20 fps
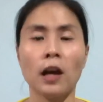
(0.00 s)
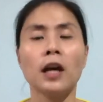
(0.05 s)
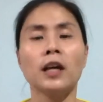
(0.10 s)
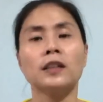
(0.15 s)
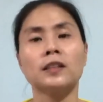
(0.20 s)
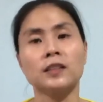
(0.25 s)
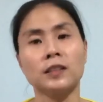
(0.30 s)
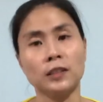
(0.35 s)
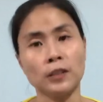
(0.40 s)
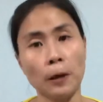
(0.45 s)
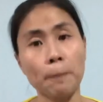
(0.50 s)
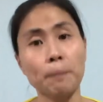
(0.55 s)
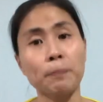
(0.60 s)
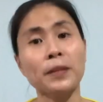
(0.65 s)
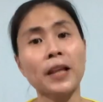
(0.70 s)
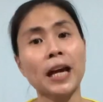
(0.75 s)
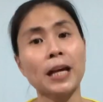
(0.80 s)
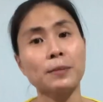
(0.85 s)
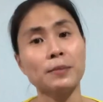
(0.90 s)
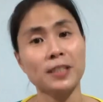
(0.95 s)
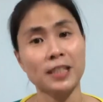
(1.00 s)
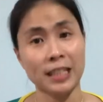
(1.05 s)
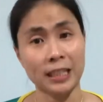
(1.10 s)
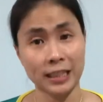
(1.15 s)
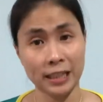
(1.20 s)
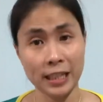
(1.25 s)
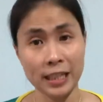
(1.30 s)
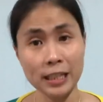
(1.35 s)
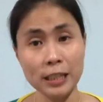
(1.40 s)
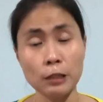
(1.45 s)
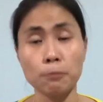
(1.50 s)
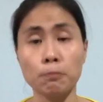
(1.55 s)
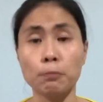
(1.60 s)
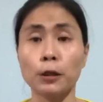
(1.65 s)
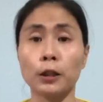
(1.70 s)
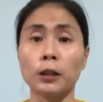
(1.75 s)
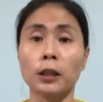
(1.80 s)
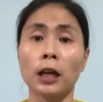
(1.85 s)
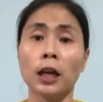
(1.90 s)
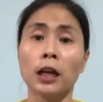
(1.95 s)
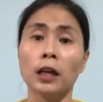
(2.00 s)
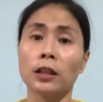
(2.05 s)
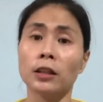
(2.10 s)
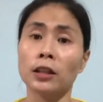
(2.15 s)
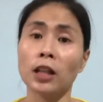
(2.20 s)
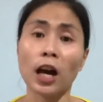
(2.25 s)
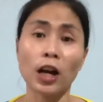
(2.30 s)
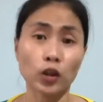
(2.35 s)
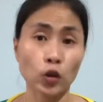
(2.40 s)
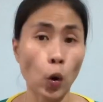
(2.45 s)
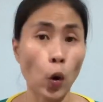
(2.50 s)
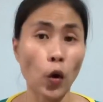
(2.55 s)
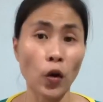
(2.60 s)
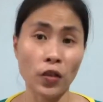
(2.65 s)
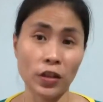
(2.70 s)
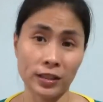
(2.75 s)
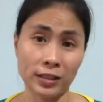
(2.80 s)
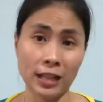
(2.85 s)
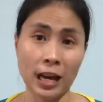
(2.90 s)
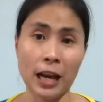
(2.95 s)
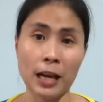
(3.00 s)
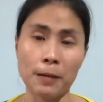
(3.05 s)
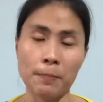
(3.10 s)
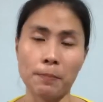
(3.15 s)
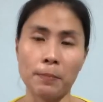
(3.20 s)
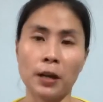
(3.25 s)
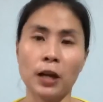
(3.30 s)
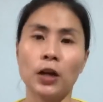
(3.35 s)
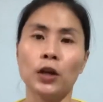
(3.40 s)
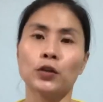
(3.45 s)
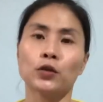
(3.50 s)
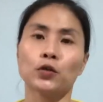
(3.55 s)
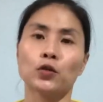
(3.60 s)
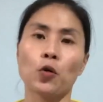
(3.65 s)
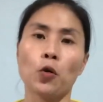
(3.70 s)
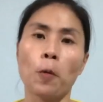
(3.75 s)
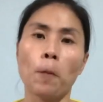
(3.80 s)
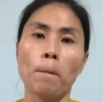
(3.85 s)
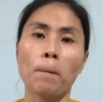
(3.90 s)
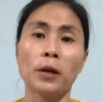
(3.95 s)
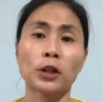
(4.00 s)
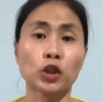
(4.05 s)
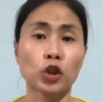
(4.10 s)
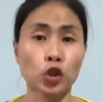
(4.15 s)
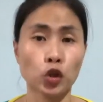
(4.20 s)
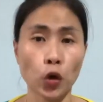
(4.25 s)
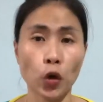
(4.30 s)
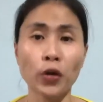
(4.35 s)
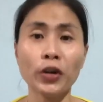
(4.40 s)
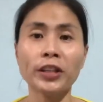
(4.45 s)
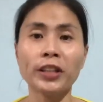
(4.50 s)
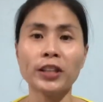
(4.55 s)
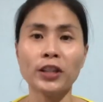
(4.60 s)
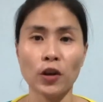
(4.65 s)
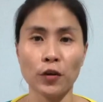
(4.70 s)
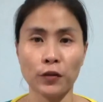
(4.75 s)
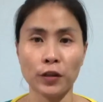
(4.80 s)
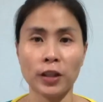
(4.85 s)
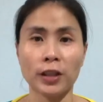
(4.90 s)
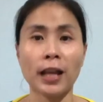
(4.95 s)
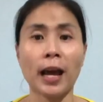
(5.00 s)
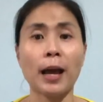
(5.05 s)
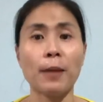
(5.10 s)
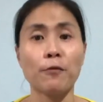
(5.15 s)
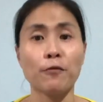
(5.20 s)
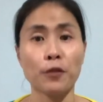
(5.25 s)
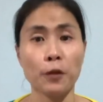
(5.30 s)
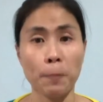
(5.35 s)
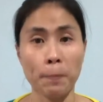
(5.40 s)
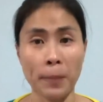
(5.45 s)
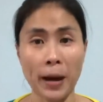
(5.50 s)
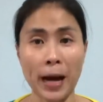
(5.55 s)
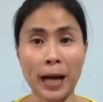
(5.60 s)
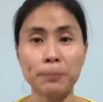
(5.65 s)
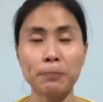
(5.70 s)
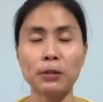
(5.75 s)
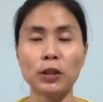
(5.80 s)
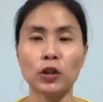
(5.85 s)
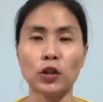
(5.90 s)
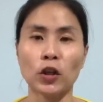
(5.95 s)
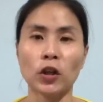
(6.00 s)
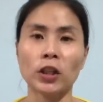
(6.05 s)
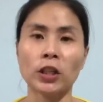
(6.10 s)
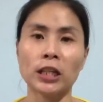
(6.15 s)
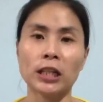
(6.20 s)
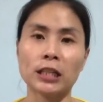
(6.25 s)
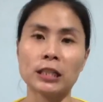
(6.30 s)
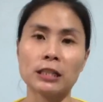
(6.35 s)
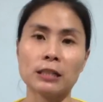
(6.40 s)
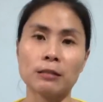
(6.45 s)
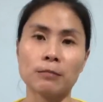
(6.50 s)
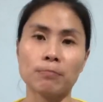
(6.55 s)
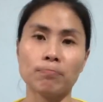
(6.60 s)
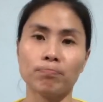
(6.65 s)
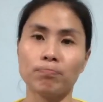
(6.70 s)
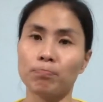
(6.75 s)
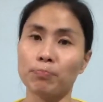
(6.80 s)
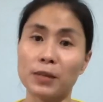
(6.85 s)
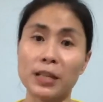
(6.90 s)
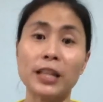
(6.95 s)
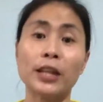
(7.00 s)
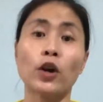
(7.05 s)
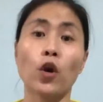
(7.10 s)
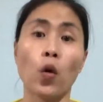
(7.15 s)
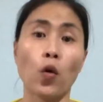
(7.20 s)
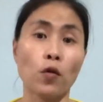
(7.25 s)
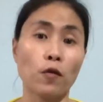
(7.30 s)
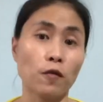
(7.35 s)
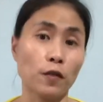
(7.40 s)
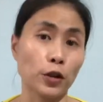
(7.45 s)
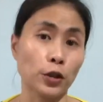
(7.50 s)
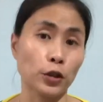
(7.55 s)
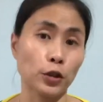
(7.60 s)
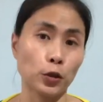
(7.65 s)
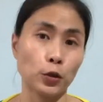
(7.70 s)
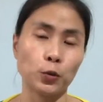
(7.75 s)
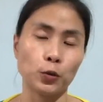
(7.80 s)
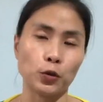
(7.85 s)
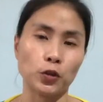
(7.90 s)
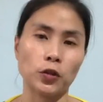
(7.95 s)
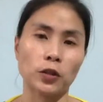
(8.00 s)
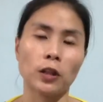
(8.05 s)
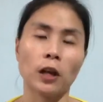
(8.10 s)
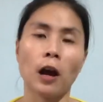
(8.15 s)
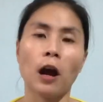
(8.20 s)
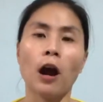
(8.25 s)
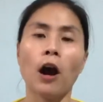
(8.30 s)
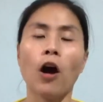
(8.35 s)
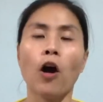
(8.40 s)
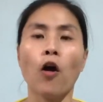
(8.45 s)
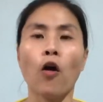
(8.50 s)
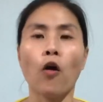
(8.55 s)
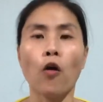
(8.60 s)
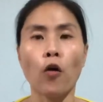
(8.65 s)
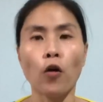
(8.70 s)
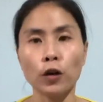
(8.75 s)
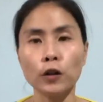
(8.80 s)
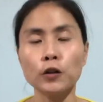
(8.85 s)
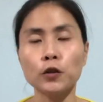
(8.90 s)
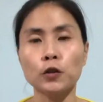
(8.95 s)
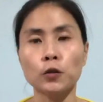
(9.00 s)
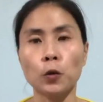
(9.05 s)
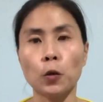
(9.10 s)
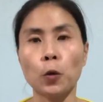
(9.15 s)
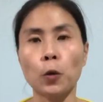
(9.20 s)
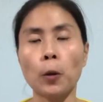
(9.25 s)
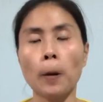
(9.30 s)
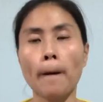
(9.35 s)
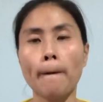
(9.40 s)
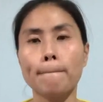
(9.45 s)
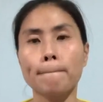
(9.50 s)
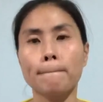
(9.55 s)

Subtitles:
Sometimes it is, but not all the time. So majority of the time for badminton, it's being overused. Also,